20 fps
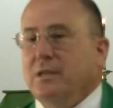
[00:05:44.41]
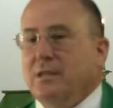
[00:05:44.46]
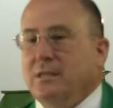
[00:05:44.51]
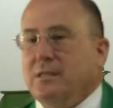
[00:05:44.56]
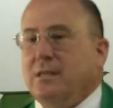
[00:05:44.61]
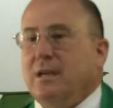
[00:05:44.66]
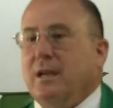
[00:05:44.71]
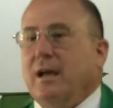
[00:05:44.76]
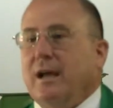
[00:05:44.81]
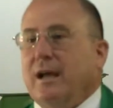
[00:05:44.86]

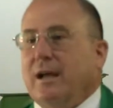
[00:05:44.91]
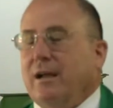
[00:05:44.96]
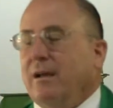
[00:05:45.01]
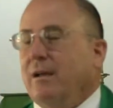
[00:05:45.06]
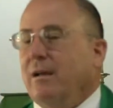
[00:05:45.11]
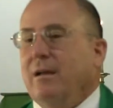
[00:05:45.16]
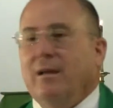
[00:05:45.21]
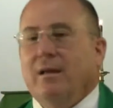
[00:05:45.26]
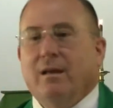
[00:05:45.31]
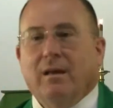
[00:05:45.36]
is like
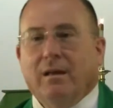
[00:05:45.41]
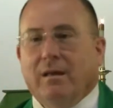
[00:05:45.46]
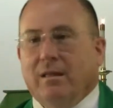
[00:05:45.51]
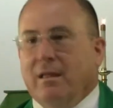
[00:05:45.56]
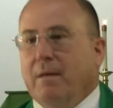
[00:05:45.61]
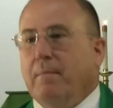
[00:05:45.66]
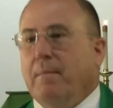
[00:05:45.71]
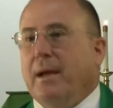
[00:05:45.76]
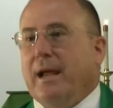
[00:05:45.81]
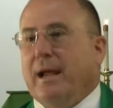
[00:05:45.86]

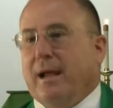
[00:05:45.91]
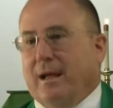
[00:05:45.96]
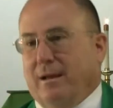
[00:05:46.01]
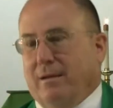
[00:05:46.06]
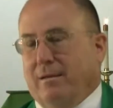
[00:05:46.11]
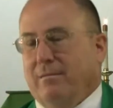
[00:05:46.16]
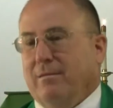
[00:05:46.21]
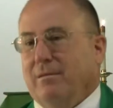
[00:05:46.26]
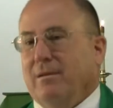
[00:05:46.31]
the man.